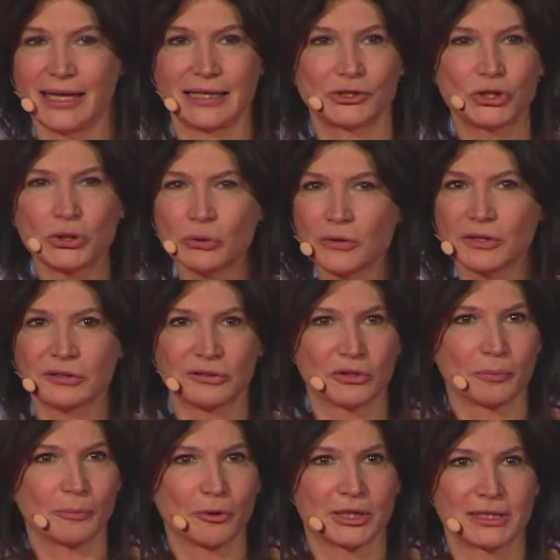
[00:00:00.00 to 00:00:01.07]
to the
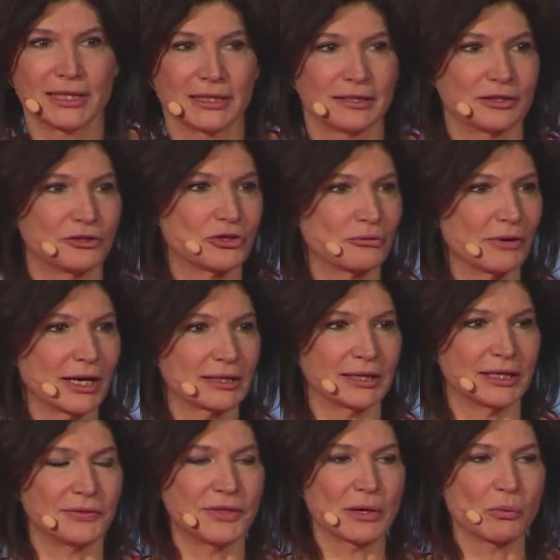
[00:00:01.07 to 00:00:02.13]
superintendent
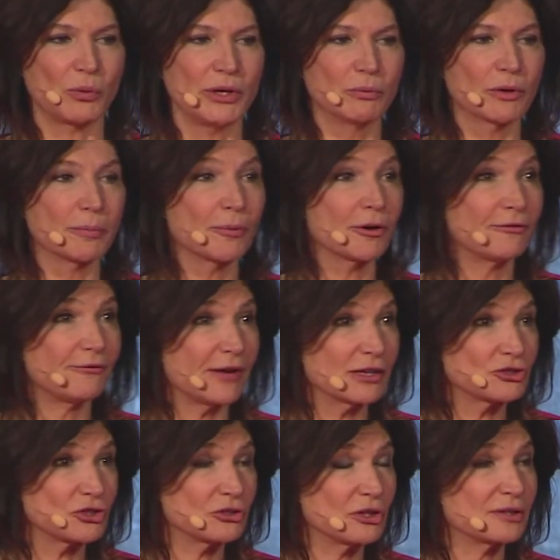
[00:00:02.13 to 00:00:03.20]
directly that we were
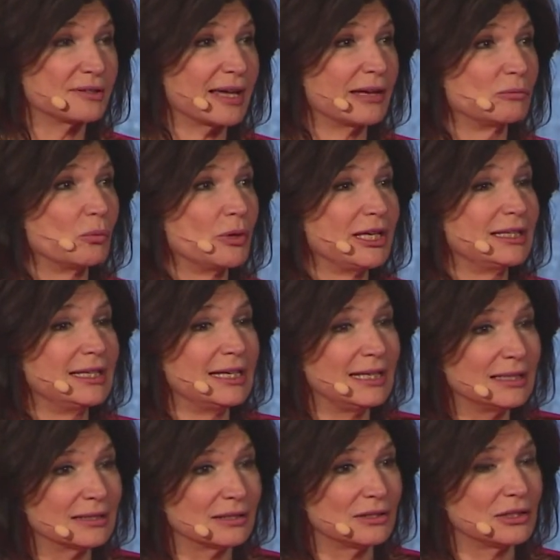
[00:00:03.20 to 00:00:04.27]
professionals and we
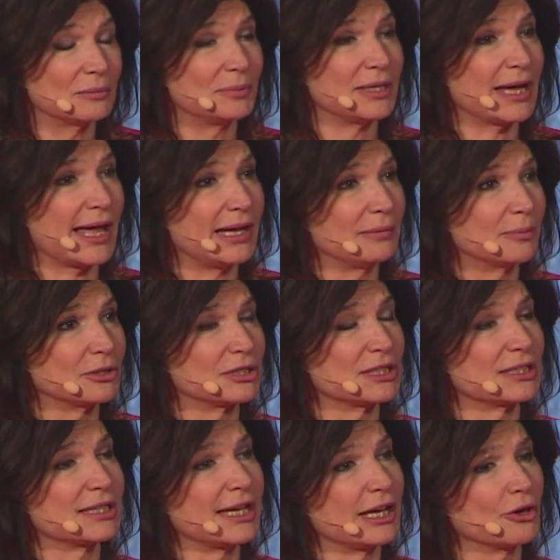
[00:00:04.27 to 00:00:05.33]
needed to be able to
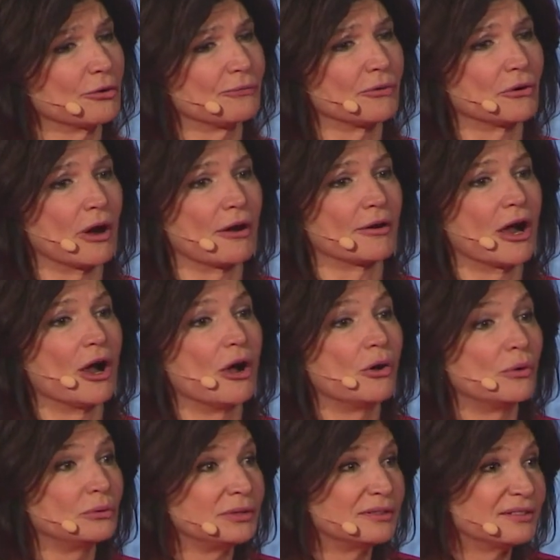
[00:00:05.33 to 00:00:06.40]
care for our
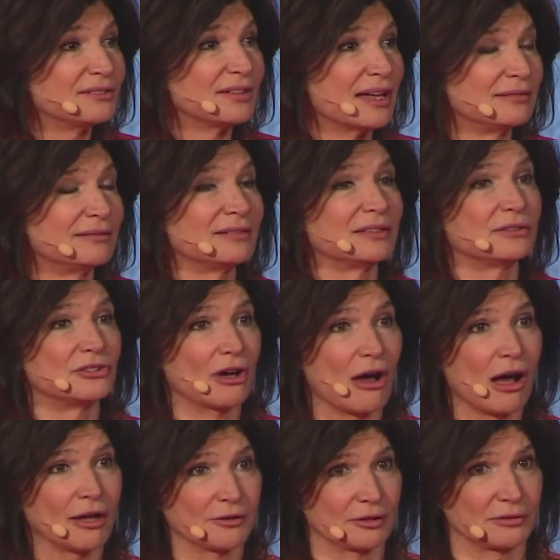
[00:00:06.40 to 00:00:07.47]
own sons and
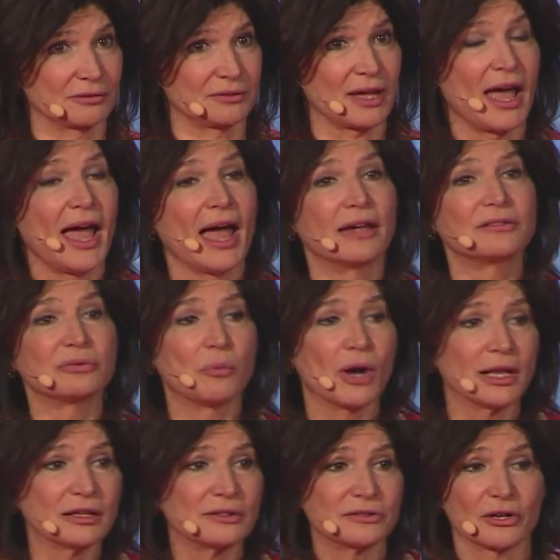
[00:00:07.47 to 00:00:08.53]
daughters as
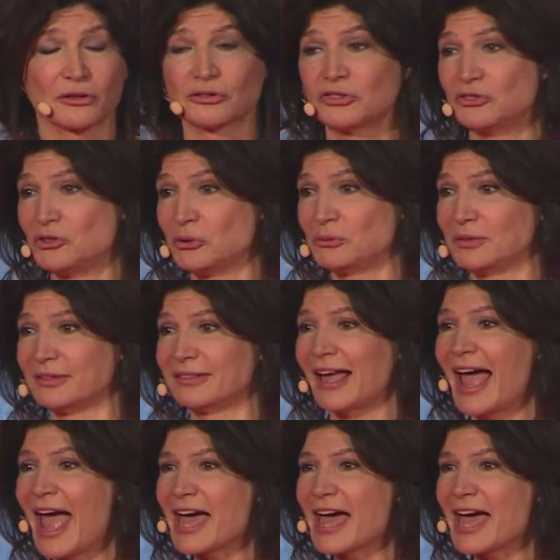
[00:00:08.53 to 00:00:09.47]
well as our students.